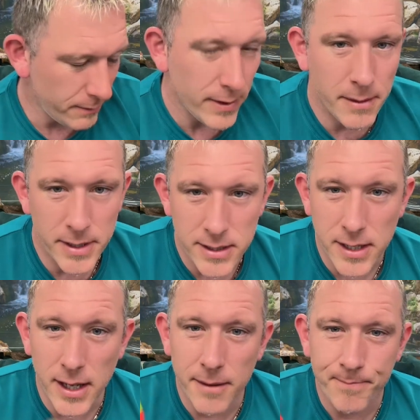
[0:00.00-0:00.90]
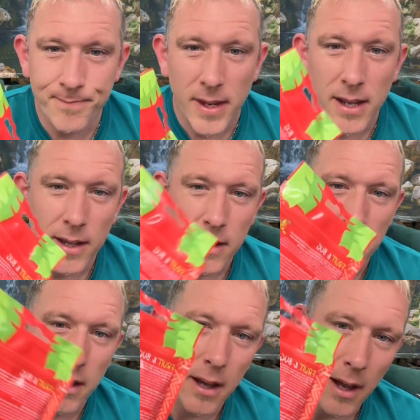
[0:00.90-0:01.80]
vitamins in it,
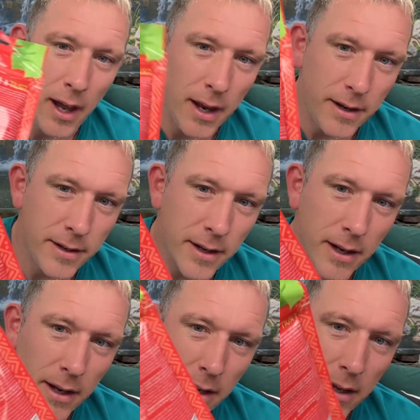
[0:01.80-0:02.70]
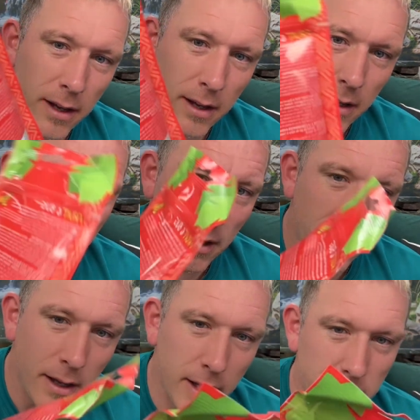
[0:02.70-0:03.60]
and
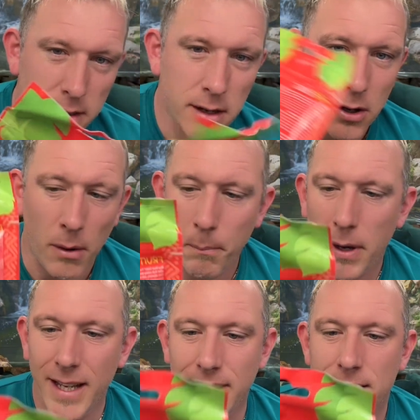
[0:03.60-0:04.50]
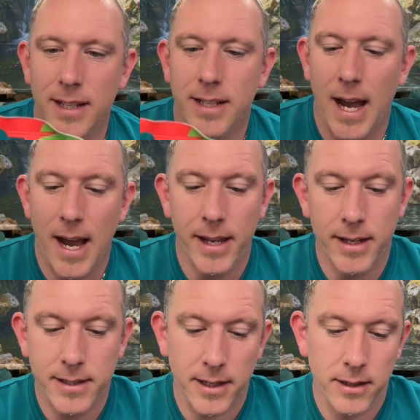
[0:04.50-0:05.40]
it is a complete
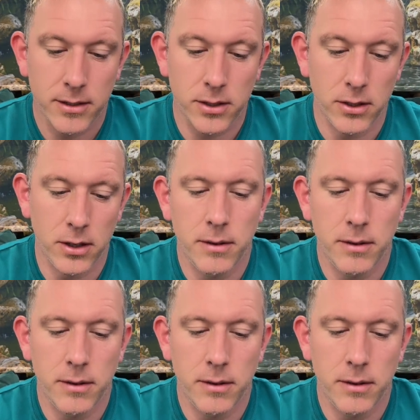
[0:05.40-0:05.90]
diet, so